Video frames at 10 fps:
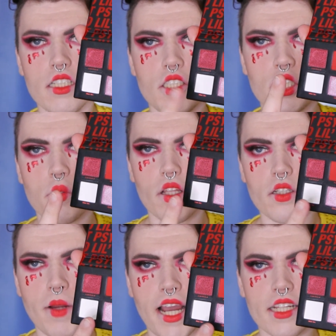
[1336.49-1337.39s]
2 other
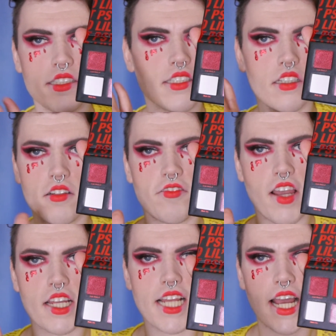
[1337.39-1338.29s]
mattes,
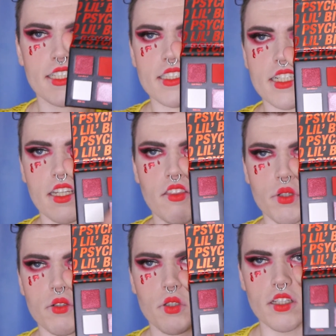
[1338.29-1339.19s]
fantastic,
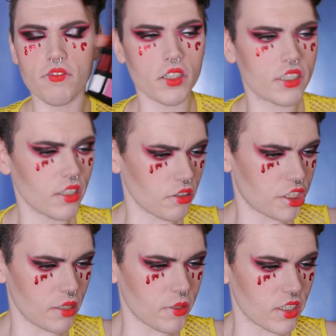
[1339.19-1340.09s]
3 really versatile
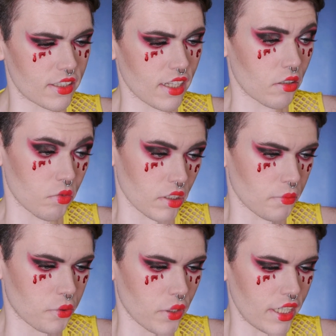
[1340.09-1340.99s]
shimmers that are really
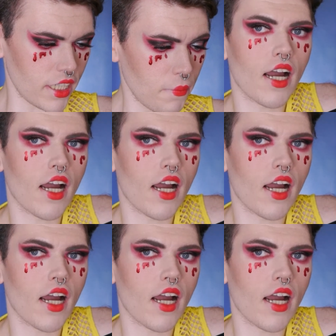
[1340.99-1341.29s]
pretty.